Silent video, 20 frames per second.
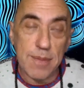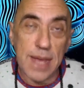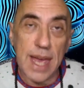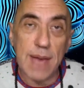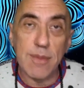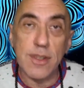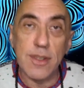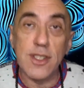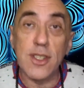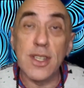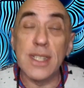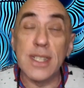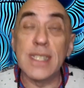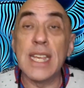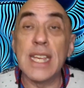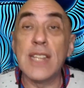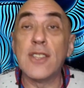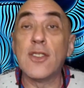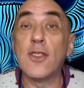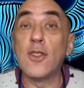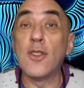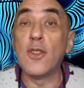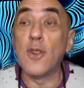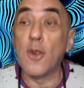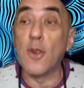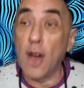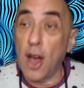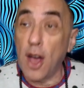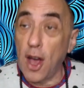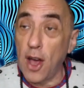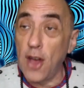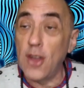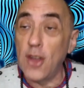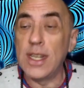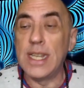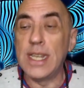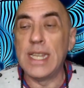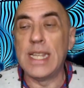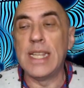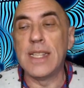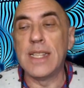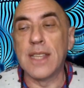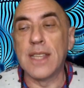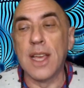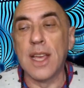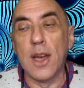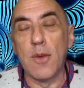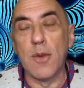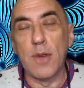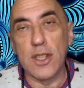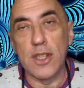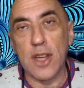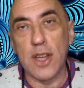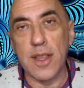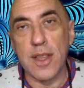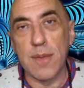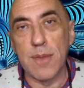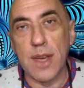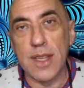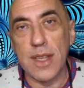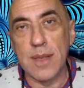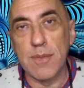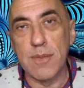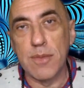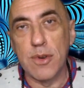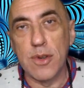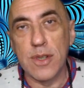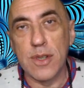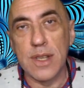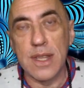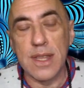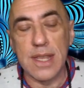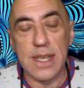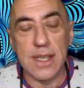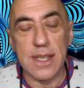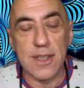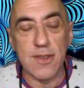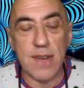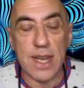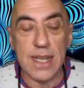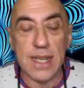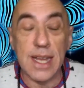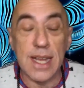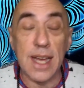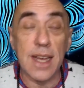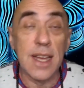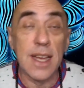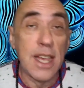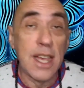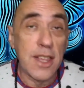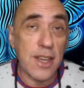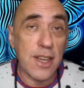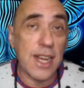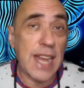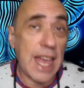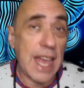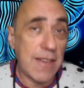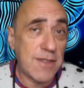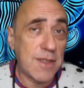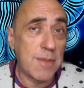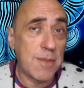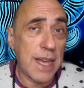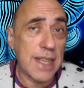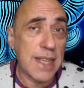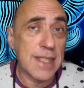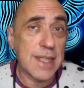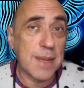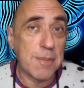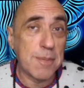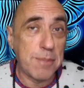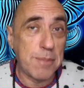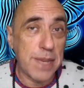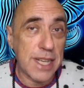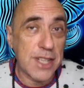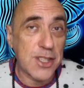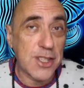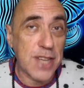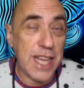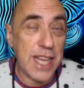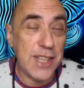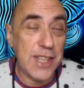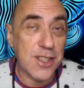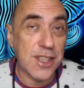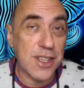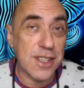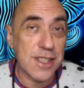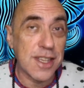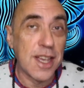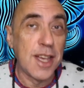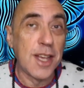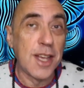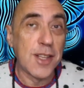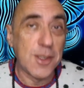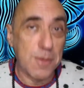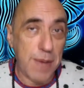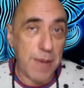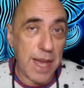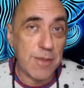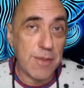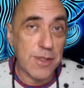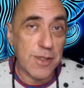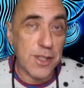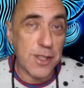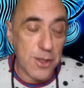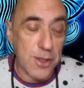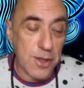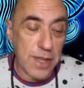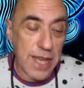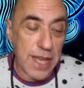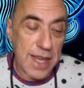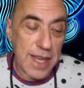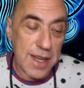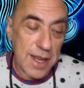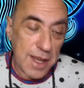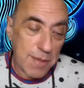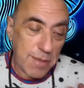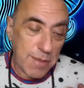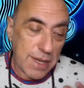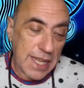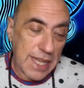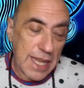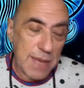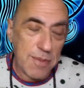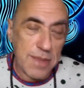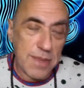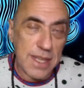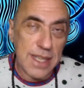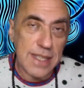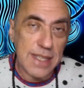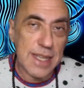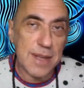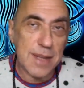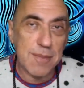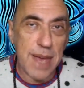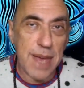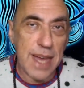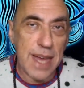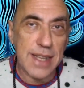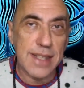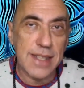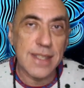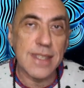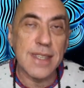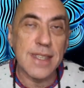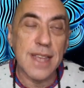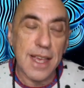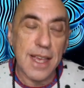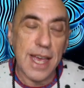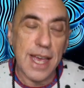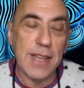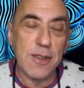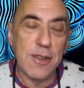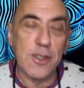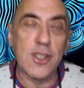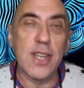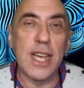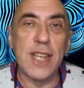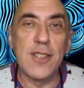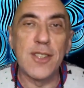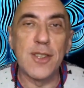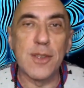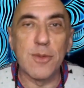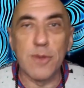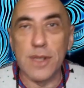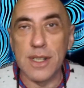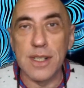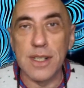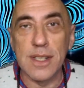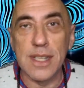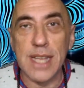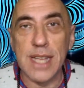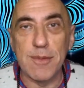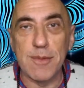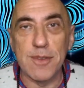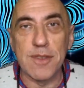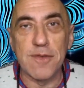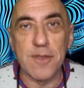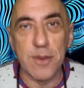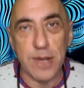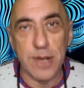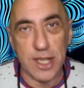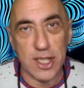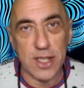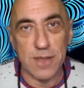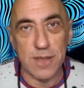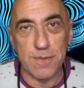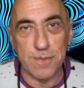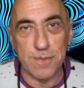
able to attend to your own needs, which are the most important things right now. You're going to have to make some big changes to be able to do that, but keep things in balance and your changes will come to fruition.